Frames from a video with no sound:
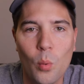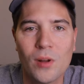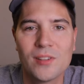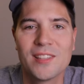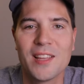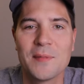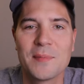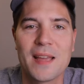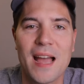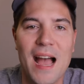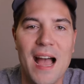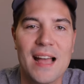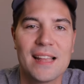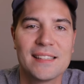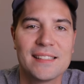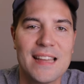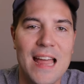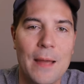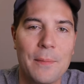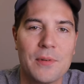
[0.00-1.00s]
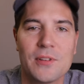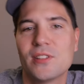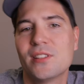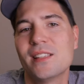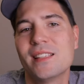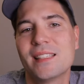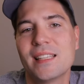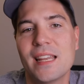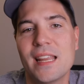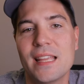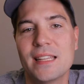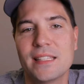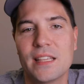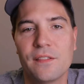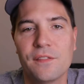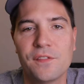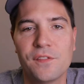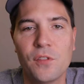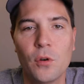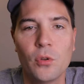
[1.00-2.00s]
What's up guys, snapper season is
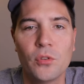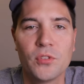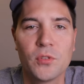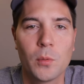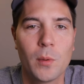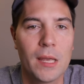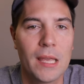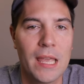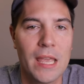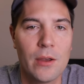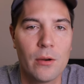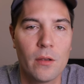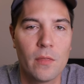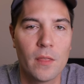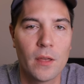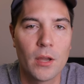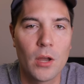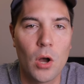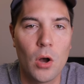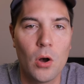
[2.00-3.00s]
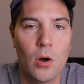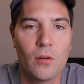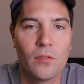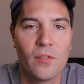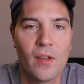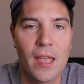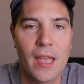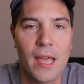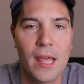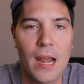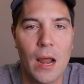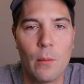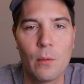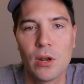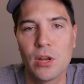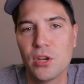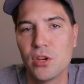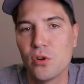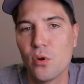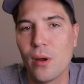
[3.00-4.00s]
in full swing here in the Gulf, and I
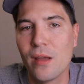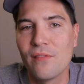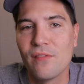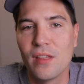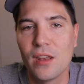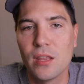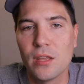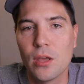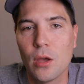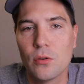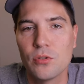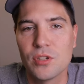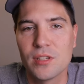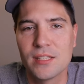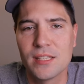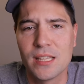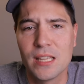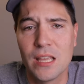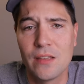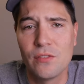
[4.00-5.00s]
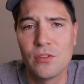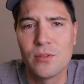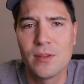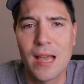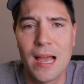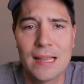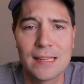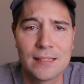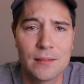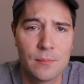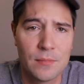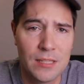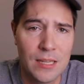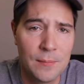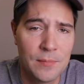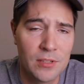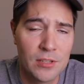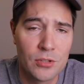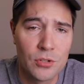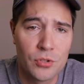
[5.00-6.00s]
wanted to do a video just to give you guys some
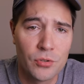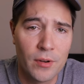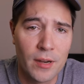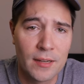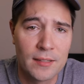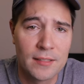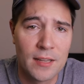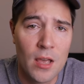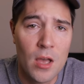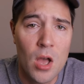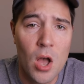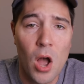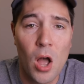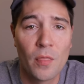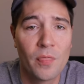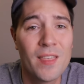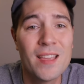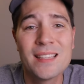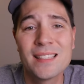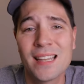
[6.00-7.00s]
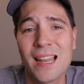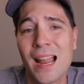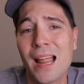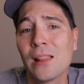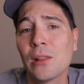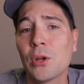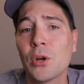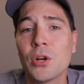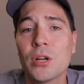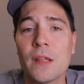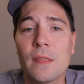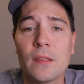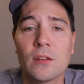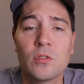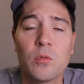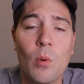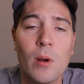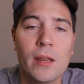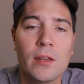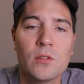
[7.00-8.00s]
tips and tricks on things that I learned in the
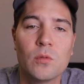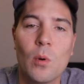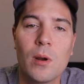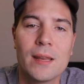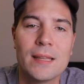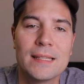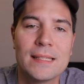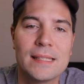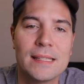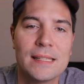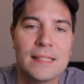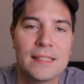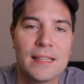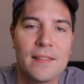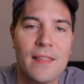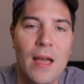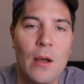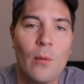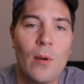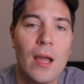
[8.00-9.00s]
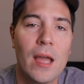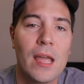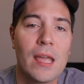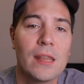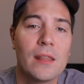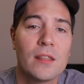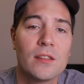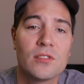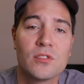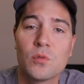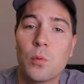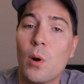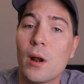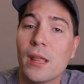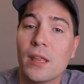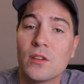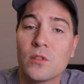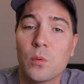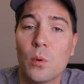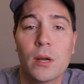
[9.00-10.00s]
twenty twenty season. That way in this
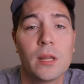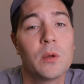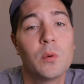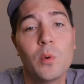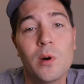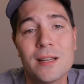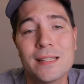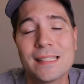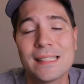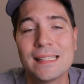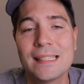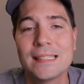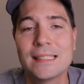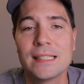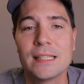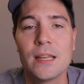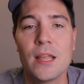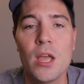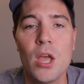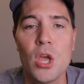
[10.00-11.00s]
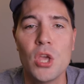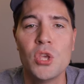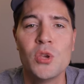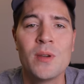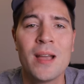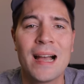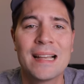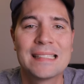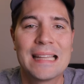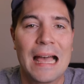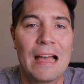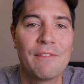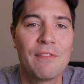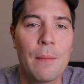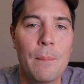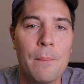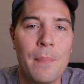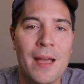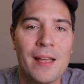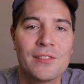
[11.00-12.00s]
twenty twenty-one season, you guys have
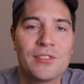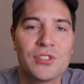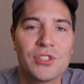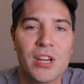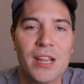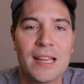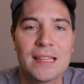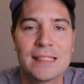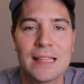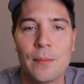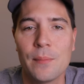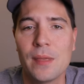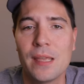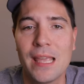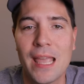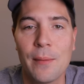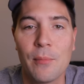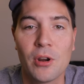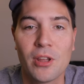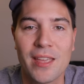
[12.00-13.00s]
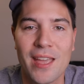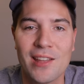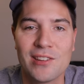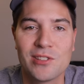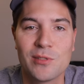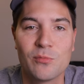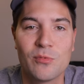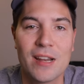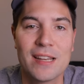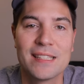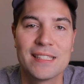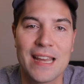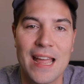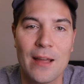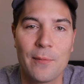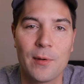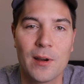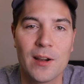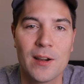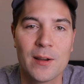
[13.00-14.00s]
the best chance at being able to catch some red
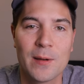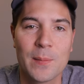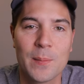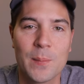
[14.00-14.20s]
snapper.